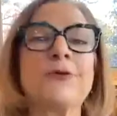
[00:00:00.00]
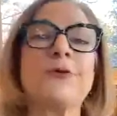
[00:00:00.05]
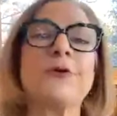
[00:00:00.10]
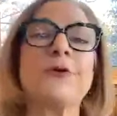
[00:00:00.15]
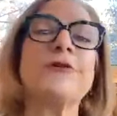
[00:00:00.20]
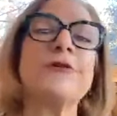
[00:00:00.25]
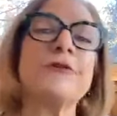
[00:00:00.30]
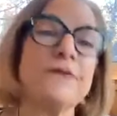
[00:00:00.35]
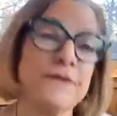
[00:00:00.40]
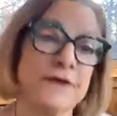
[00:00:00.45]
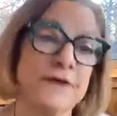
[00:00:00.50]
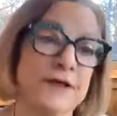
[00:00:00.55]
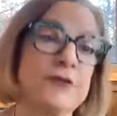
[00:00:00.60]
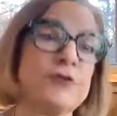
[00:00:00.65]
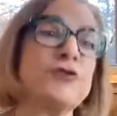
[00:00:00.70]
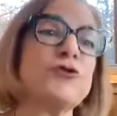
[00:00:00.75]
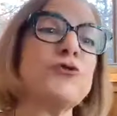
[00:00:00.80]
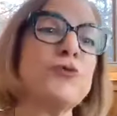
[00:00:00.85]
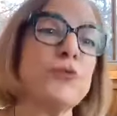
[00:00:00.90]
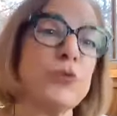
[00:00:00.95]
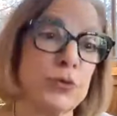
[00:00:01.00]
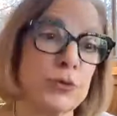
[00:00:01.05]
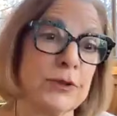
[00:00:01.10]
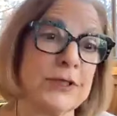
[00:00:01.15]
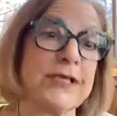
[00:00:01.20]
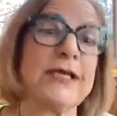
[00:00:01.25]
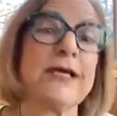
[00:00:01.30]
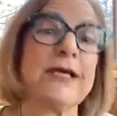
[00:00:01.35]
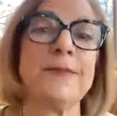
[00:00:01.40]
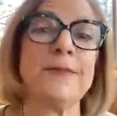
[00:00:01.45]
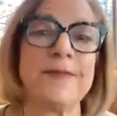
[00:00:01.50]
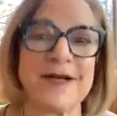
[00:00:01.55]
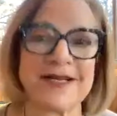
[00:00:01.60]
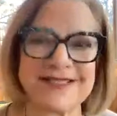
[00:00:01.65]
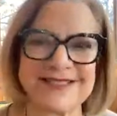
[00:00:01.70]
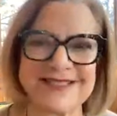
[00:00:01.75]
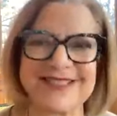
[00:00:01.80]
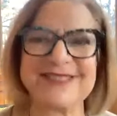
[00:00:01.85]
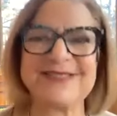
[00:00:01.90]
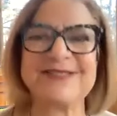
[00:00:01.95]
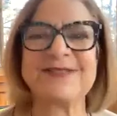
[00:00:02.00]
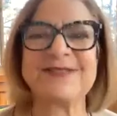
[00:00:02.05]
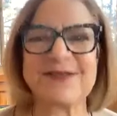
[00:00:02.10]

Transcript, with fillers: order to feel truly abundant.